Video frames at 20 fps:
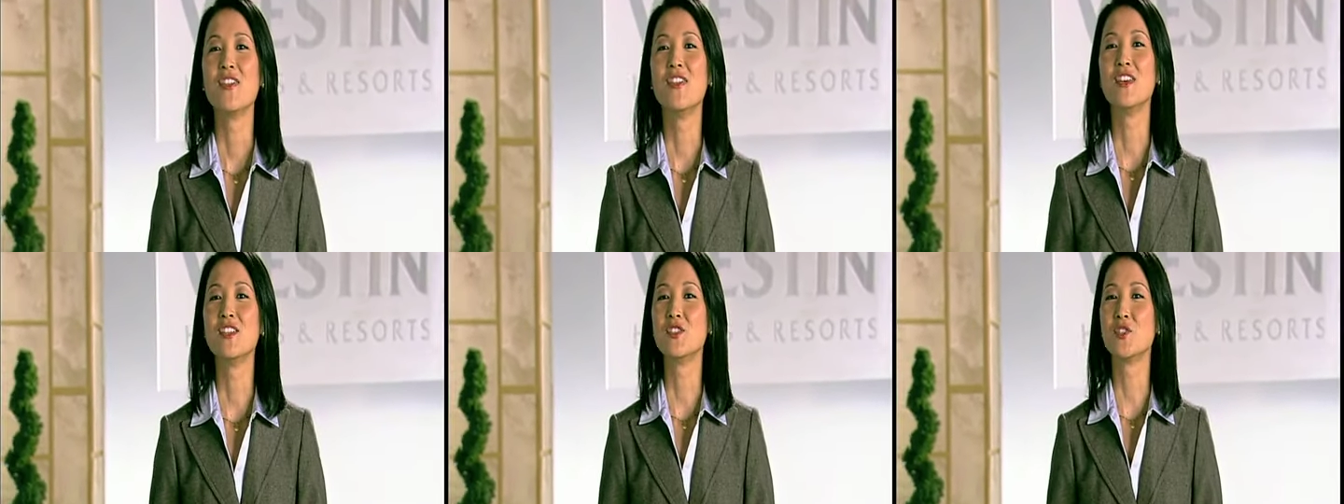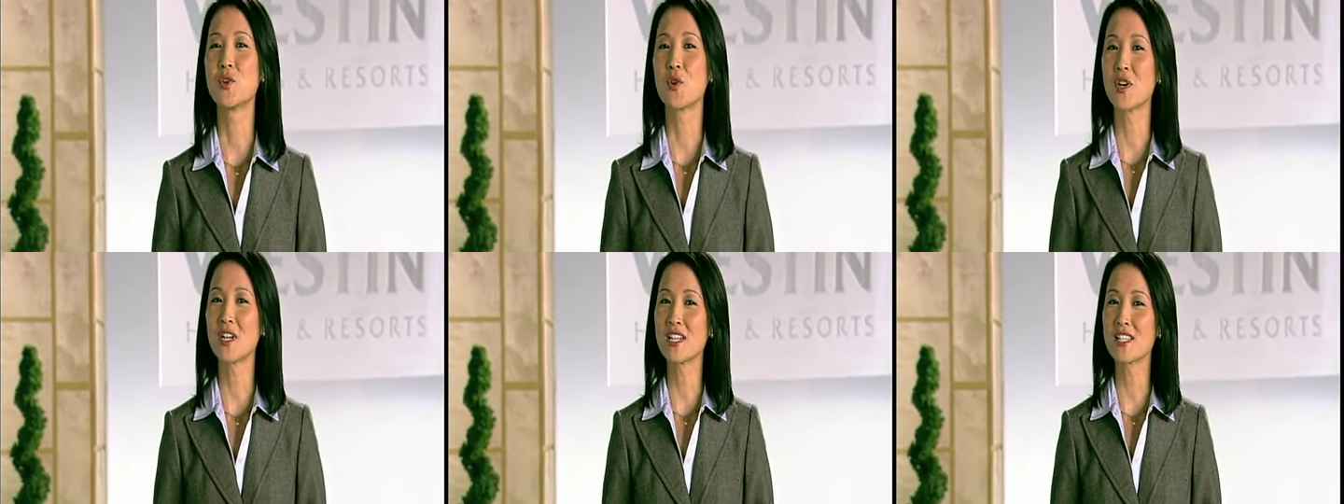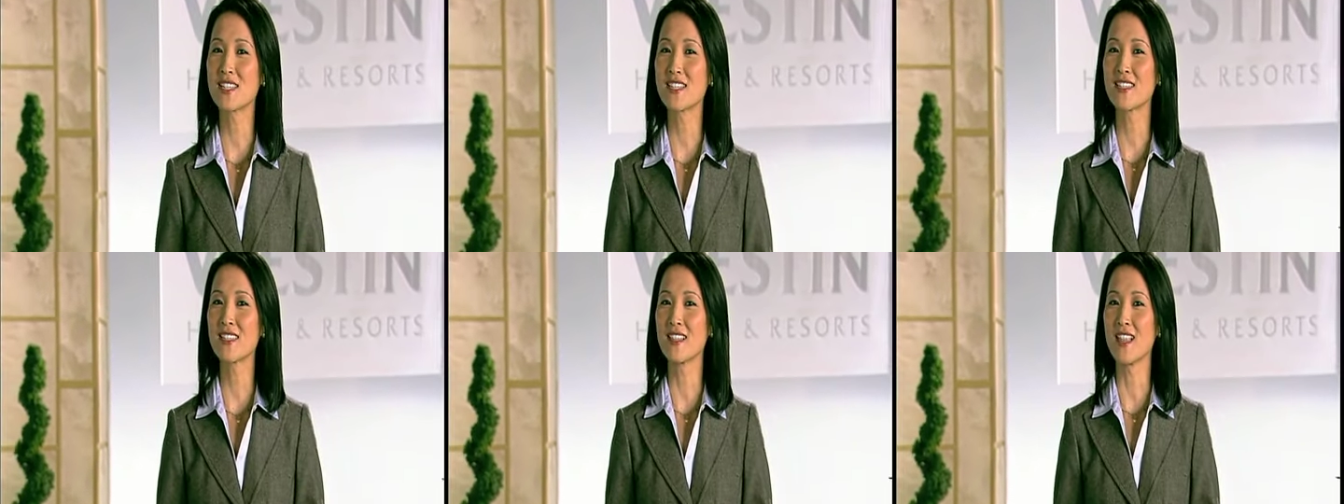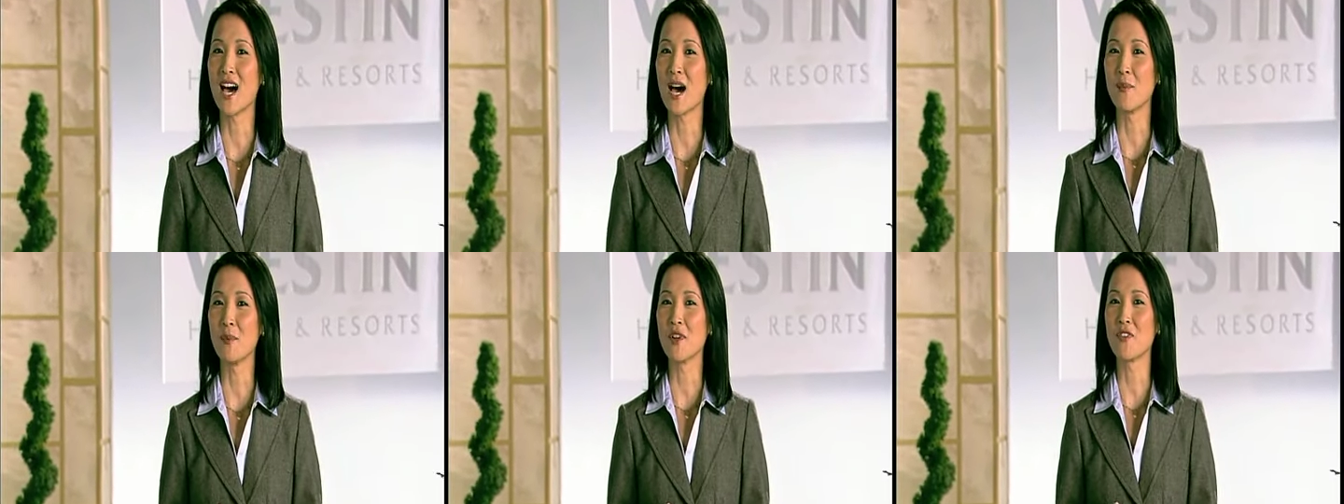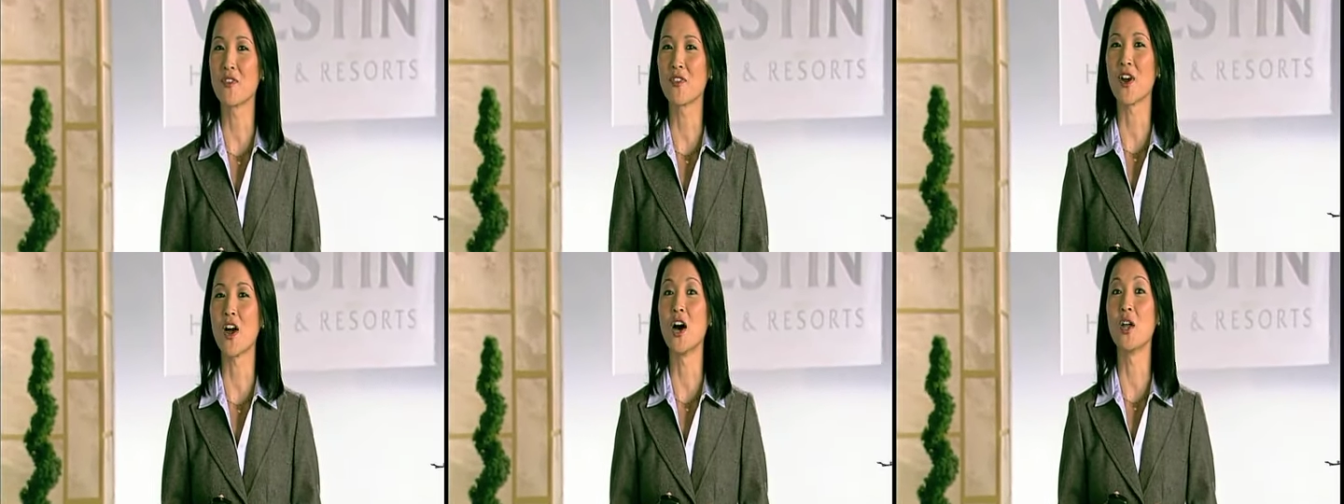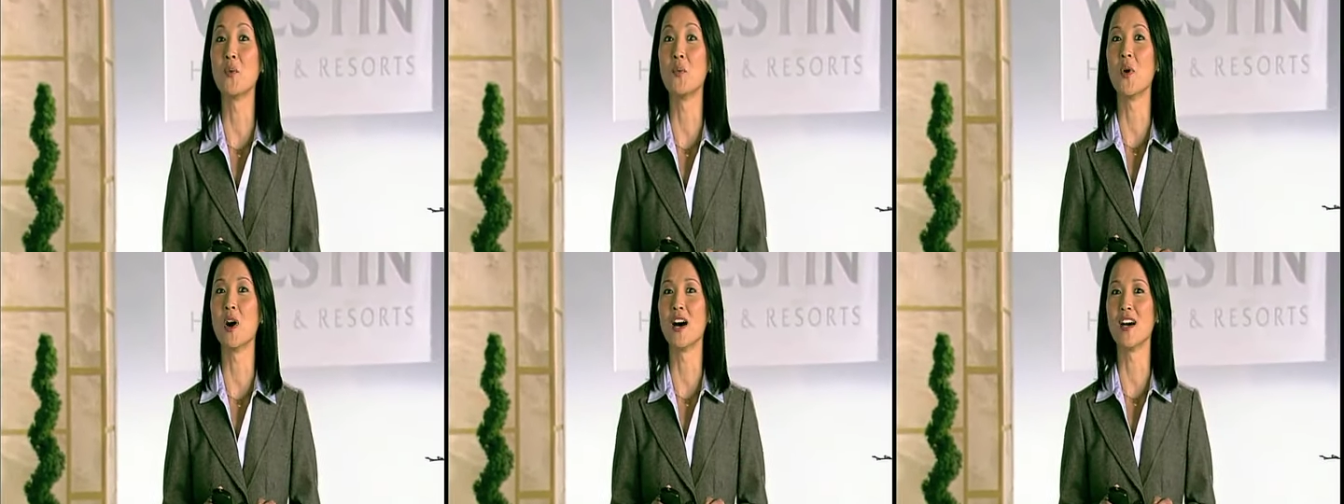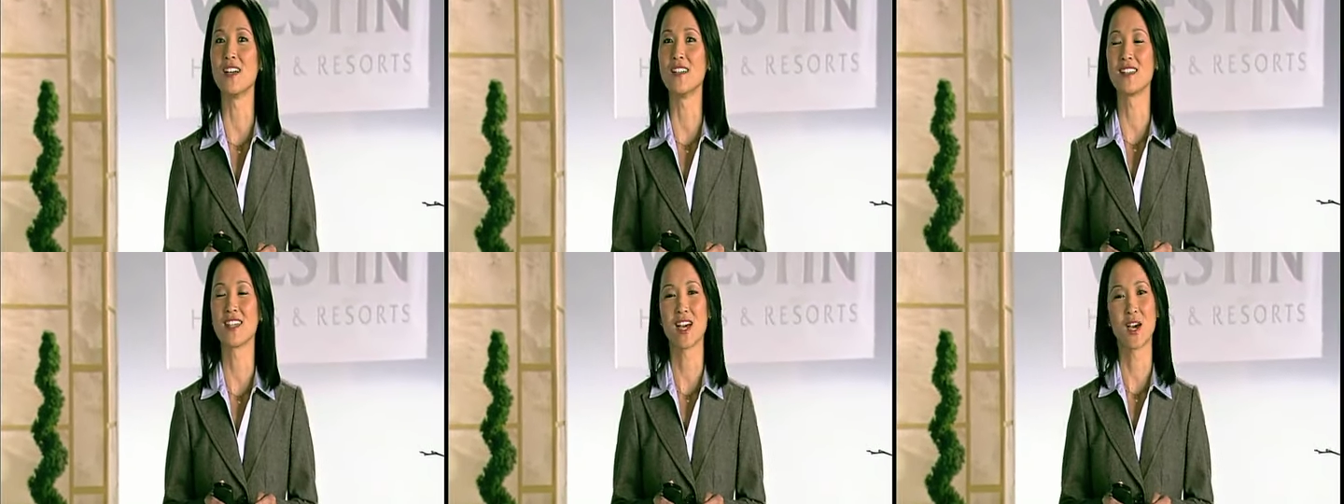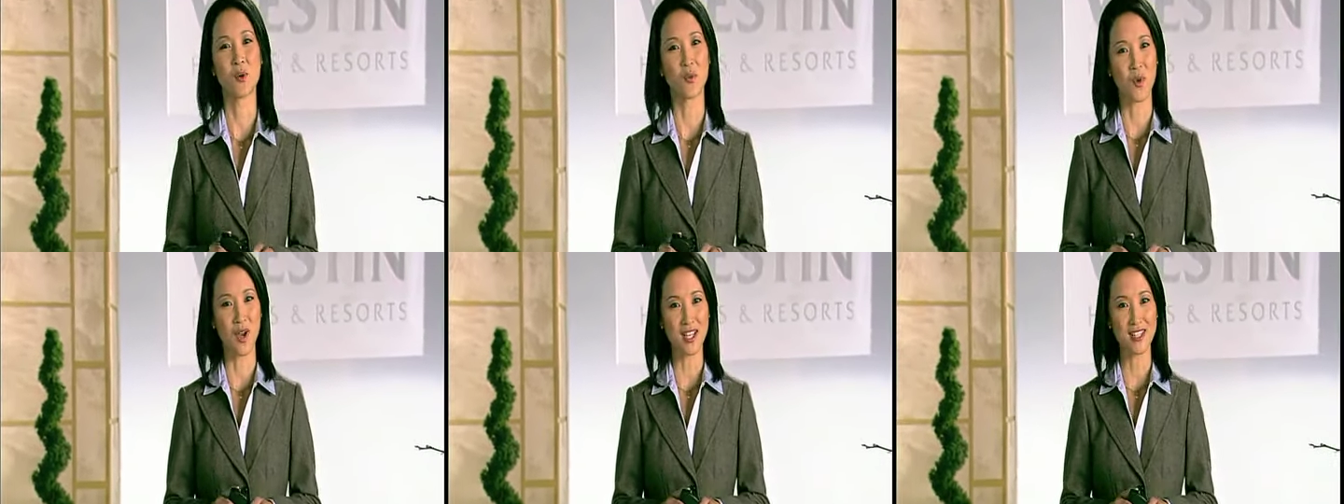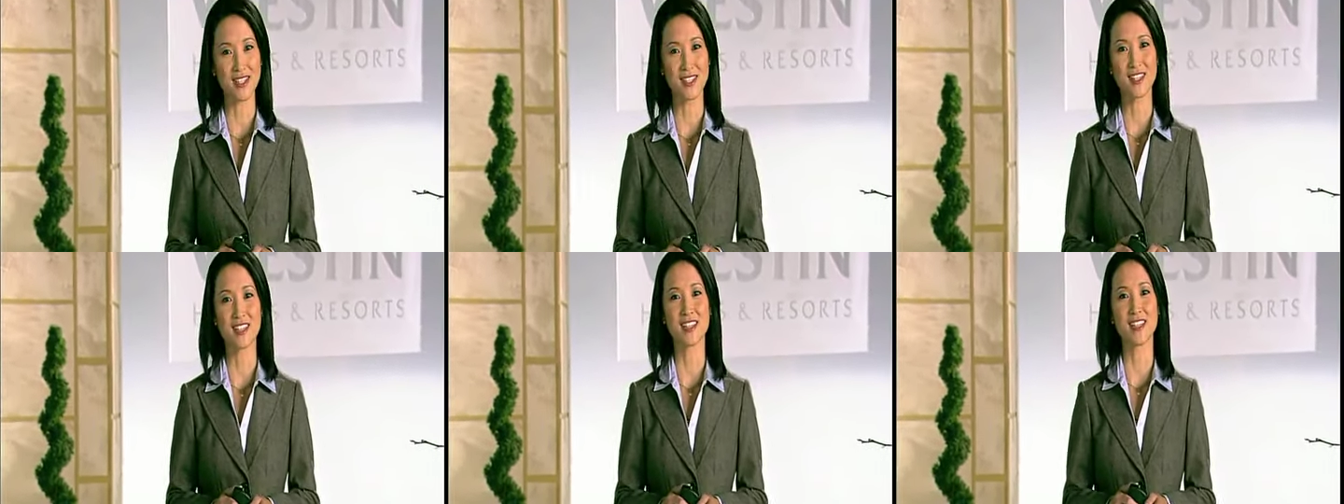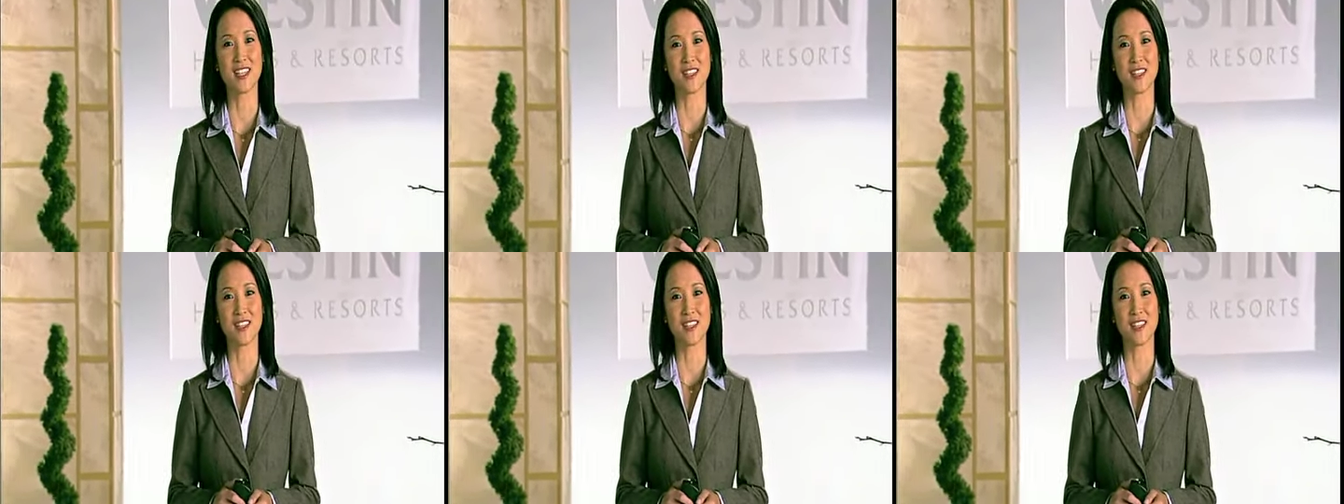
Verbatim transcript: Then join us in the lobby for Unwind, a Westin